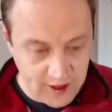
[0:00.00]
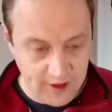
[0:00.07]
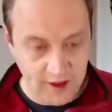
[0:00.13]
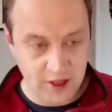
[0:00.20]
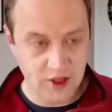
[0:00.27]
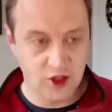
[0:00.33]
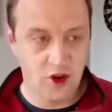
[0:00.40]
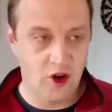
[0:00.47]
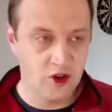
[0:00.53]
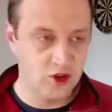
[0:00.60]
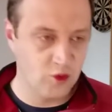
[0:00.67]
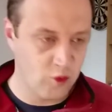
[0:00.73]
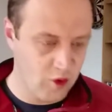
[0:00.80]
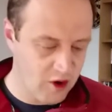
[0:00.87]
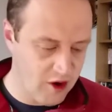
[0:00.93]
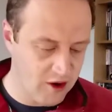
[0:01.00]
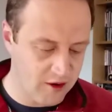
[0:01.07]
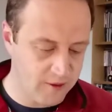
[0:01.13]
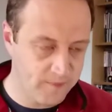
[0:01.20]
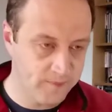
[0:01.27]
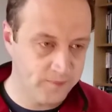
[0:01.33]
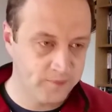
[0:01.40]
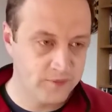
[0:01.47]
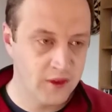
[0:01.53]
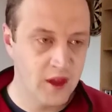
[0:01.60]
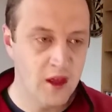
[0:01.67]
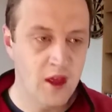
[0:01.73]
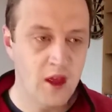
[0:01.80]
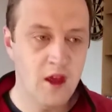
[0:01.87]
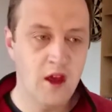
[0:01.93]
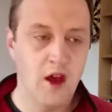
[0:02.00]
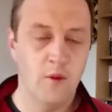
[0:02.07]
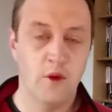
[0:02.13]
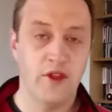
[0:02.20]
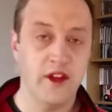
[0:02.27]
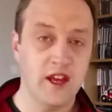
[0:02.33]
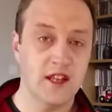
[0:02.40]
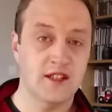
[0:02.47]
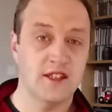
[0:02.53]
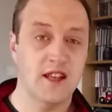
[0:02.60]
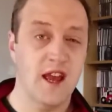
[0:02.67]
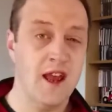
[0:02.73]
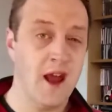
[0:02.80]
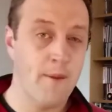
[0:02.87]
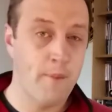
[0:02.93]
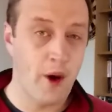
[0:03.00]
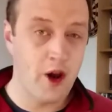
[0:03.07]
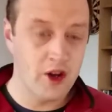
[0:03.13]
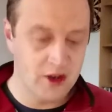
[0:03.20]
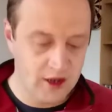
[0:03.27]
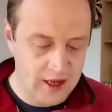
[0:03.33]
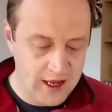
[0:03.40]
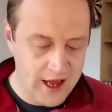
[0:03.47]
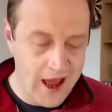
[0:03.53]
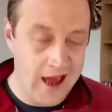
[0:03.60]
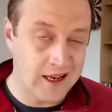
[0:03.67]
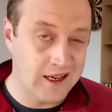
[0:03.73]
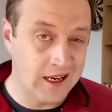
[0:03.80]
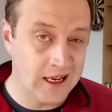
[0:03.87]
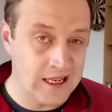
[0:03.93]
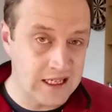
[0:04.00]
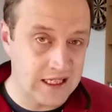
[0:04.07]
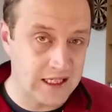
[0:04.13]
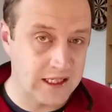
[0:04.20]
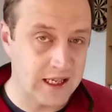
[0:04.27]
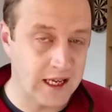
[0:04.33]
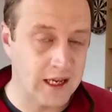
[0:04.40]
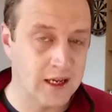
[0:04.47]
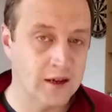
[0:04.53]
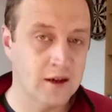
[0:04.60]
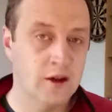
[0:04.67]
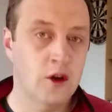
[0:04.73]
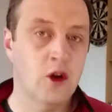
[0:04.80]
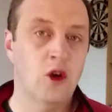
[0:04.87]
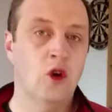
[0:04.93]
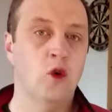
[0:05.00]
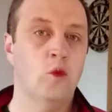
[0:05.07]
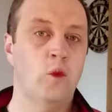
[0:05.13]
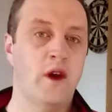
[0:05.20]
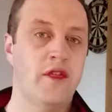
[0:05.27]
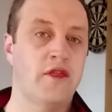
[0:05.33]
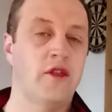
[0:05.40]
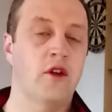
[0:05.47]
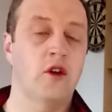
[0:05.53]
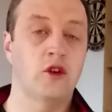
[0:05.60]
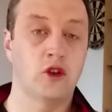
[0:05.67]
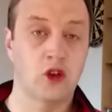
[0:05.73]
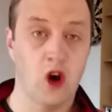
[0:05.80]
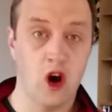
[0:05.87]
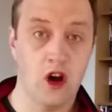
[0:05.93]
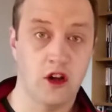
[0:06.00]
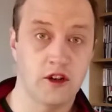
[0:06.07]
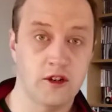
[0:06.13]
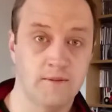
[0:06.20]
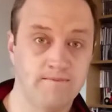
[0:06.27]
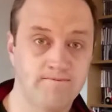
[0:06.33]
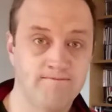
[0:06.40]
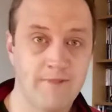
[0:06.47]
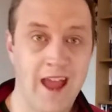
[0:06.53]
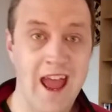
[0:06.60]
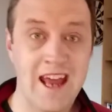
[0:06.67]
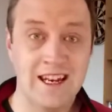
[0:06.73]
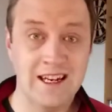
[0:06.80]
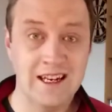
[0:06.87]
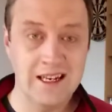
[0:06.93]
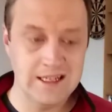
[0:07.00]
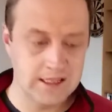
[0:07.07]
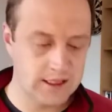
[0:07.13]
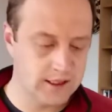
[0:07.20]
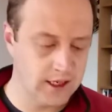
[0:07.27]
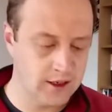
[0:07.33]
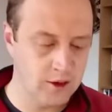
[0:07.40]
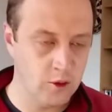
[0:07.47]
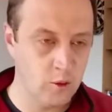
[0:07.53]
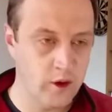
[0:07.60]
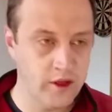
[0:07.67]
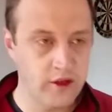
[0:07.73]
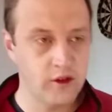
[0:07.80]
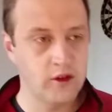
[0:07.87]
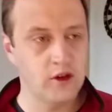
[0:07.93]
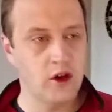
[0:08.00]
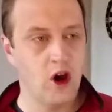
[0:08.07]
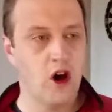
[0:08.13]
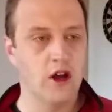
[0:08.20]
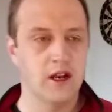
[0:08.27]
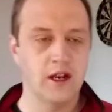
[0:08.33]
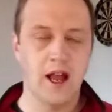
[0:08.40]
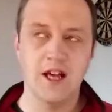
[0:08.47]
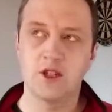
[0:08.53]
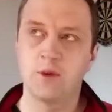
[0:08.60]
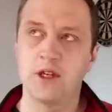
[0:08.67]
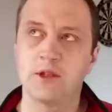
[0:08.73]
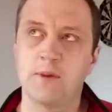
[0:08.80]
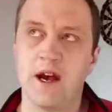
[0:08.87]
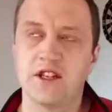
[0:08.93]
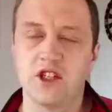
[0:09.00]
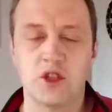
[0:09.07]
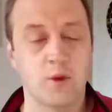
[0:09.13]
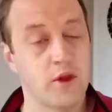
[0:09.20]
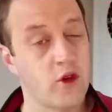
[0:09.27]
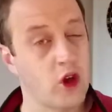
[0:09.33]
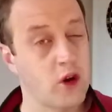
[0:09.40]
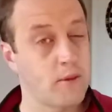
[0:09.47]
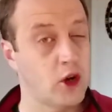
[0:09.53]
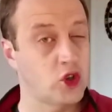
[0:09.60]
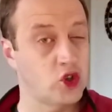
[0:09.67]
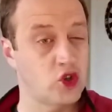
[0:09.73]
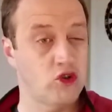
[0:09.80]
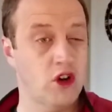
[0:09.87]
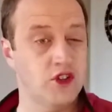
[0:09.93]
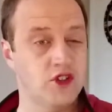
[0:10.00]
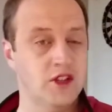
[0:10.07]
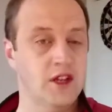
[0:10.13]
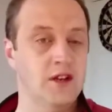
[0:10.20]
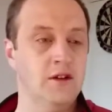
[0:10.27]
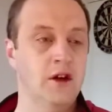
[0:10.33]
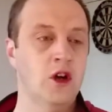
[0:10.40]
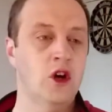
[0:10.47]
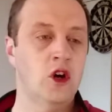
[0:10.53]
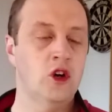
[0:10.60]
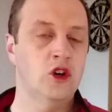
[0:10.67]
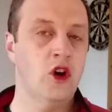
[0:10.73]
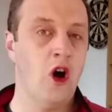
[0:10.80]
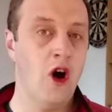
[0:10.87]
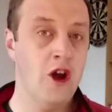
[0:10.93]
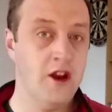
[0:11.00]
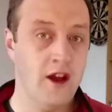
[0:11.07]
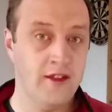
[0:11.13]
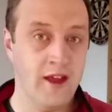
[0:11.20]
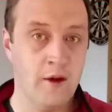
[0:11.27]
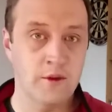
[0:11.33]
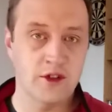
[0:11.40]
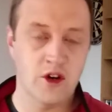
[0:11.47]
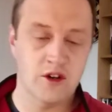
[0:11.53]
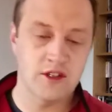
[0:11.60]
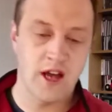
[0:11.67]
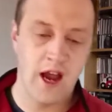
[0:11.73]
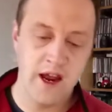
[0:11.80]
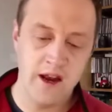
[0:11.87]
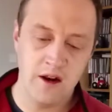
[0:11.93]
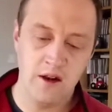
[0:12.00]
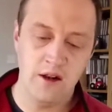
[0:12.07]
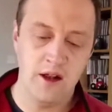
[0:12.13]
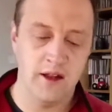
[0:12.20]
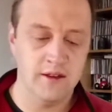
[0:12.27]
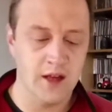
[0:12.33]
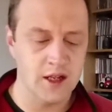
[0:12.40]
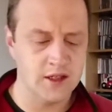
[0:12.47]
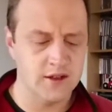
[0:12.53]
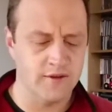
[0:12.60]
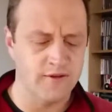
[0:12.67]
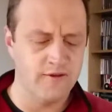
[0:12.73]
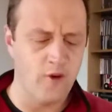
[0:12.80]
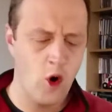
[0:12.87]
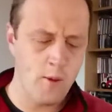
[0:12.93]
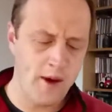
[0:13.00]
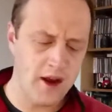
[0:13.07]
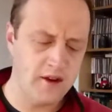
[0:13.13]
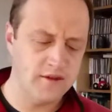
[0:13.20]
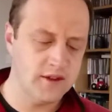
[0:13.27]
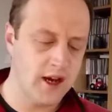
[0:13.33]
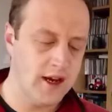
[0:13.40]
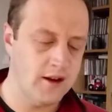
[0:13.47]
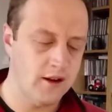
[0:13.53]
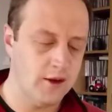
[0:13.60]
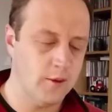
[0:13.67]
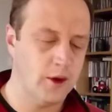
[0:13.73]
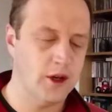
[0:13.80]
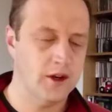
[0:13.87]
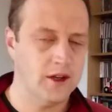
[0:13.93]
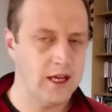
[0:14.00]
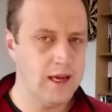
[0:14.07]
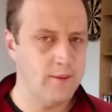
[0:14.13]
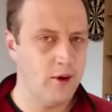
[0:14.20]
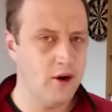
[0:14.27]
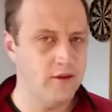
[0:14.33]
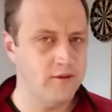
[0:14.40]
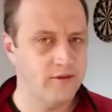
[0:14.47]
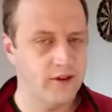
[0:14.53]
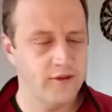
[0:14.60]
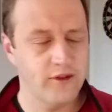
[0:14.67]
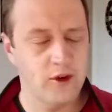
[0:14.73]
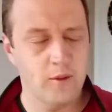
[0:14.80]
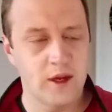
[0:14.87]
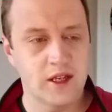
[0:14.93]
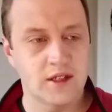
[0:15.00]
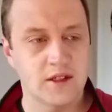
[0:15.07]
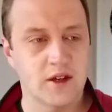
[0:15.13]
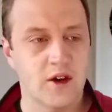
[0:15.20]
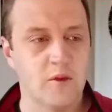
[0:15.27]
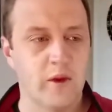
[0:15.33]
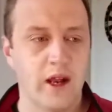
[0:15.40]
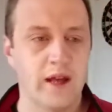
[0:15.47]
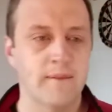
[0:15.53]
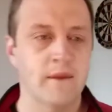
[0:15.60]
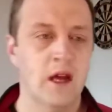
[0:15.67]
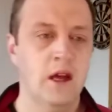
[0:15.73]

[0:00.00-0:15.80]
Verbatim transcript: and that's God's Word. Uh, we're thinking today about enlisting with God. Enlisting with God. In last week's passage, we thought about trusting God, and that was our title, and that's the format of title that we're going to keep on for a few weeks, God willing.